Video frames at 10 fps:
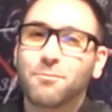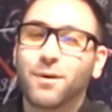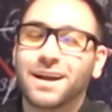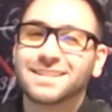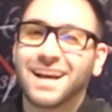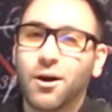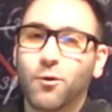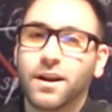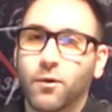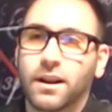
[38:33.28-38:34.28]

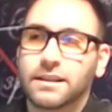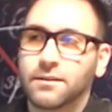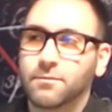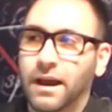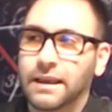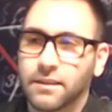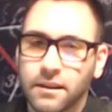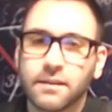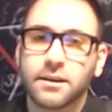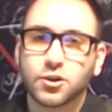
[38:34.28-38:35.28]

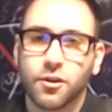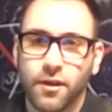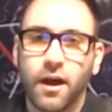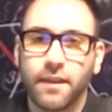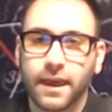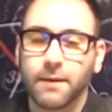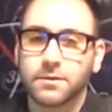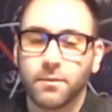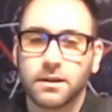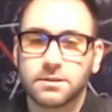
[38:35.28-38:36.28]
the initial thought that
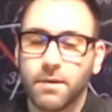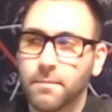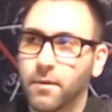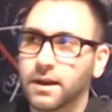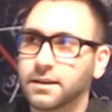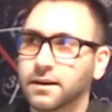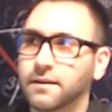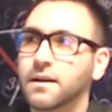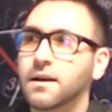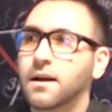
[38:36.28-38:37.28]
came to my mind
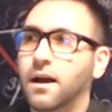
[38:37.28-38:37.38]
here